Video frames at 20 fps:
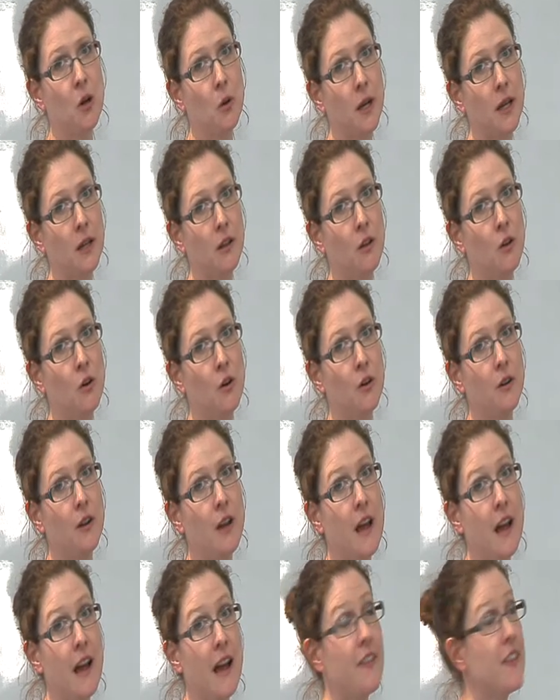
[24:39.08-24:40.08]
quite a lot,
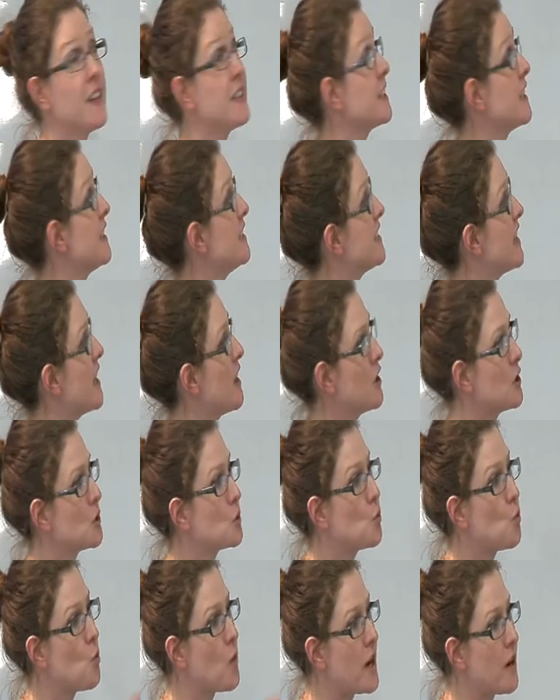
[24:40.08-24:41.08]
and this can tell us
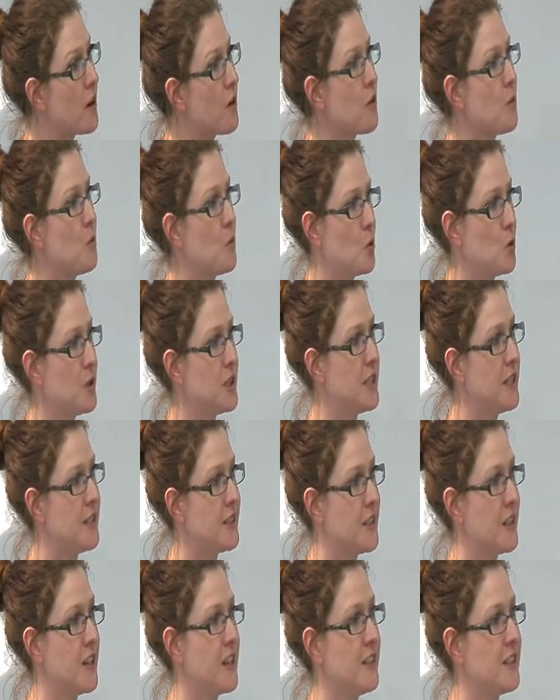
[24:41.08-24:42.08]
where the
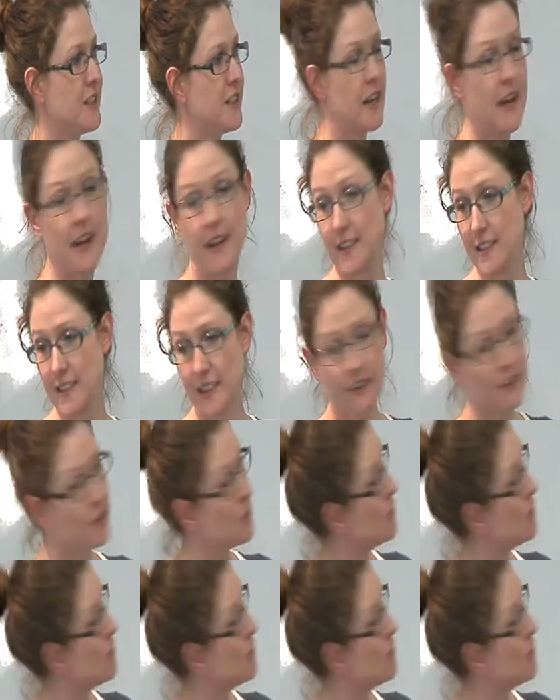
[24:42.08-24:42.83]
proteins are interacting.